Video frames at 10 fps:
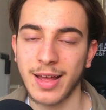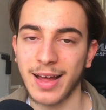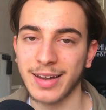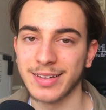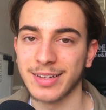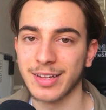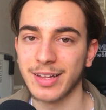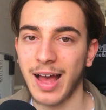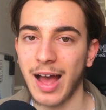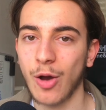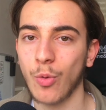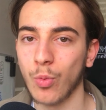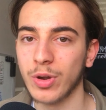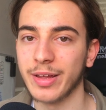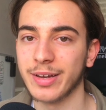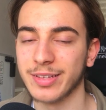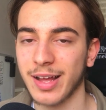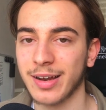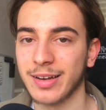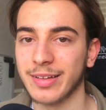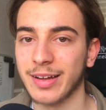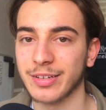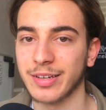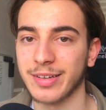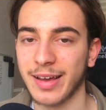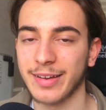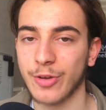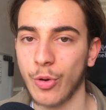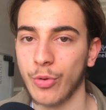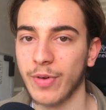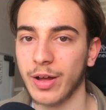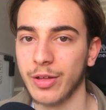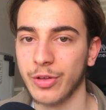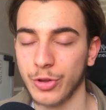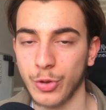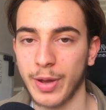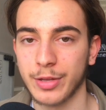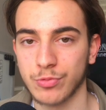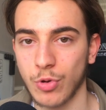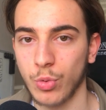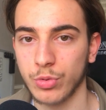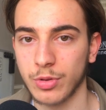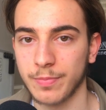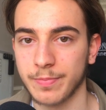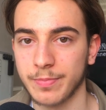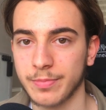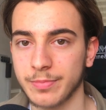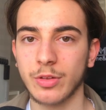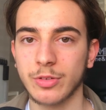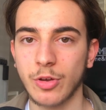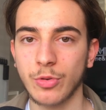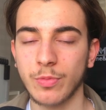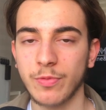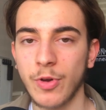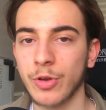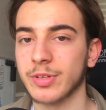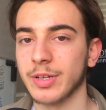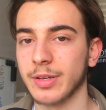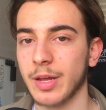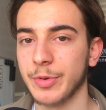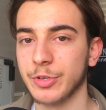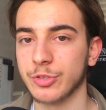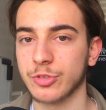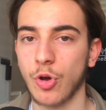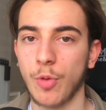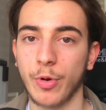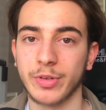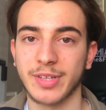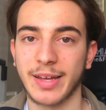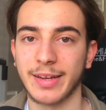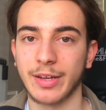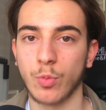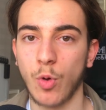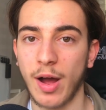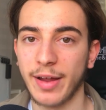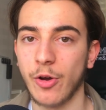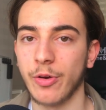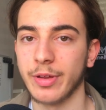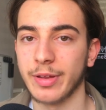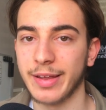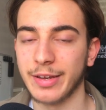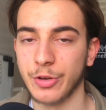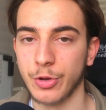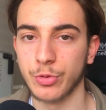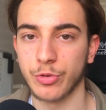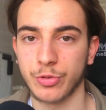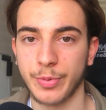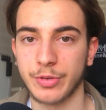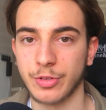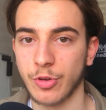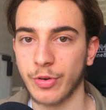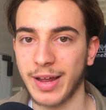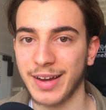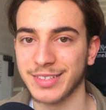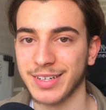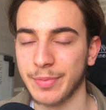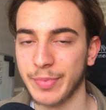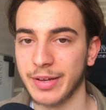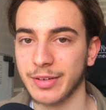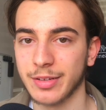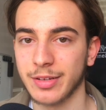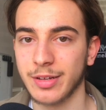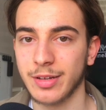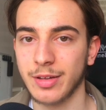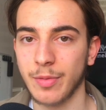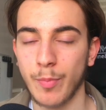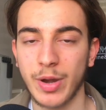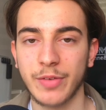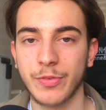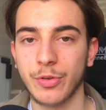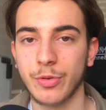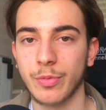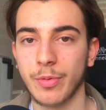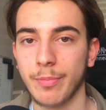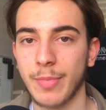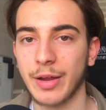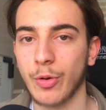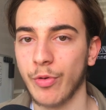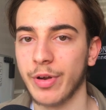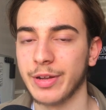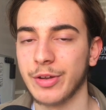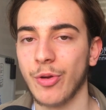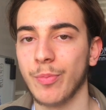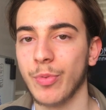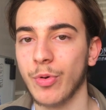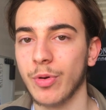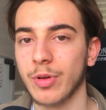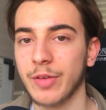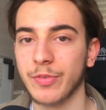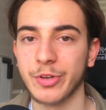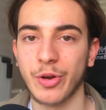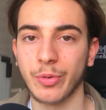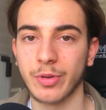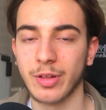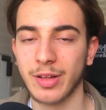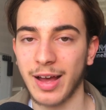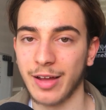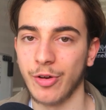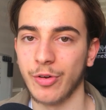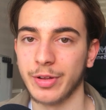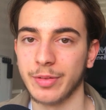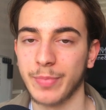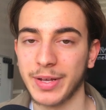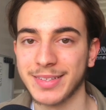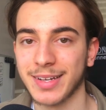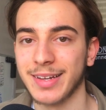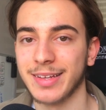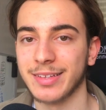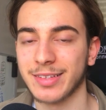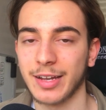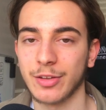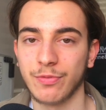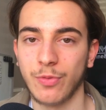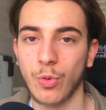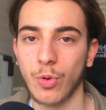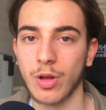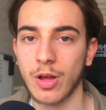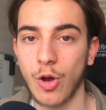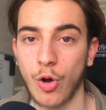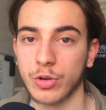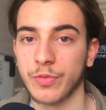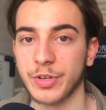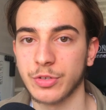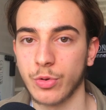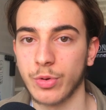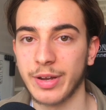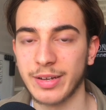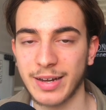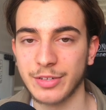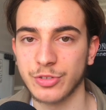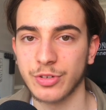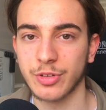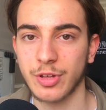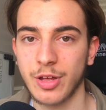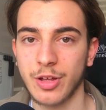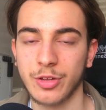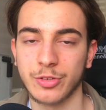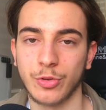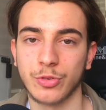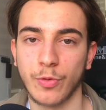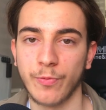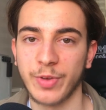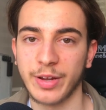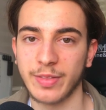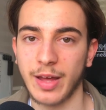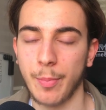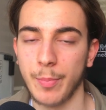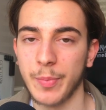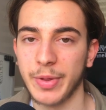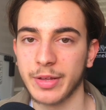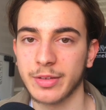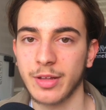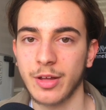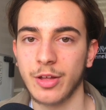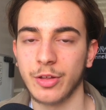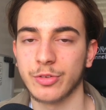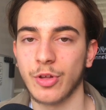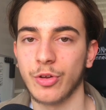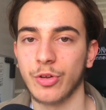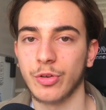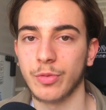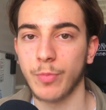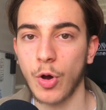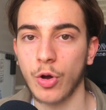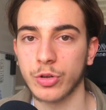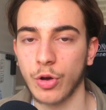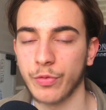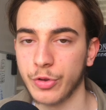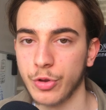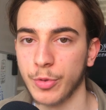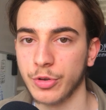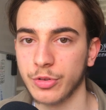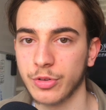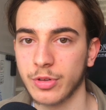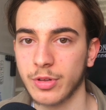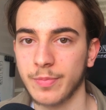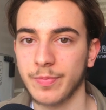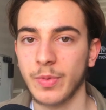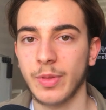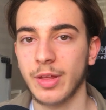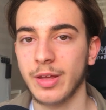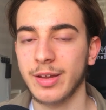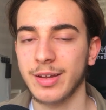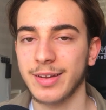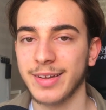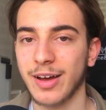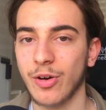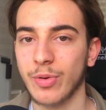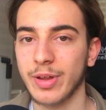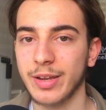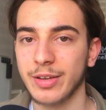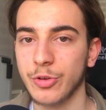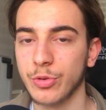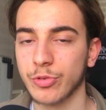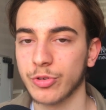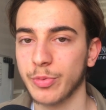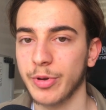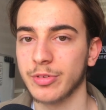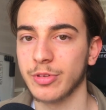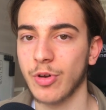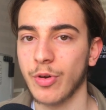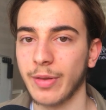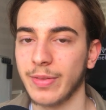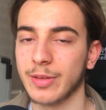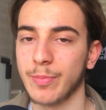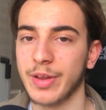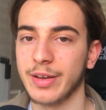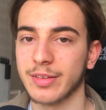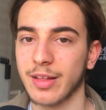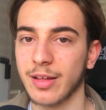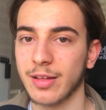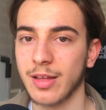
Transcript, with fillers: and how will it exactly actually take over U X roles. So firstly, let me just start by saying what A I in user experience design actually means. Many of you may already know, but if you don't, A I basically stands for artificial intelligence, so something that mimics a certain part of humans. Now, in user experience design, this means that